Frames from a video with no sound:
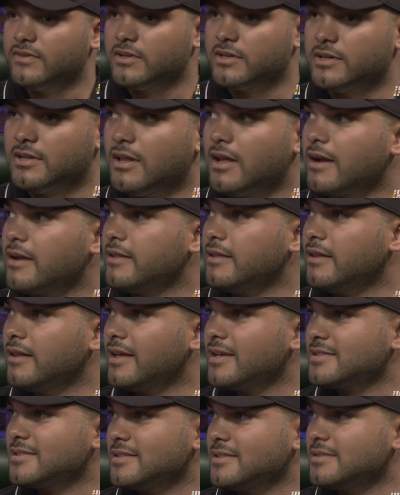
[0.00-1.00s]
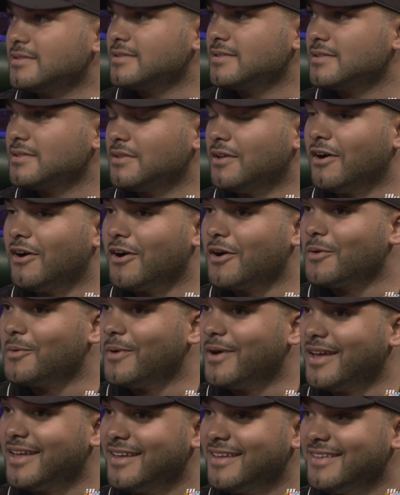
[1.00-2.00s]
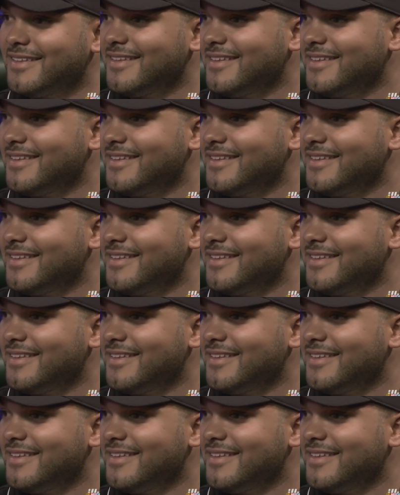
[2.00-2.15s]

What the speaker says: learned a lot of the lessons the hard way,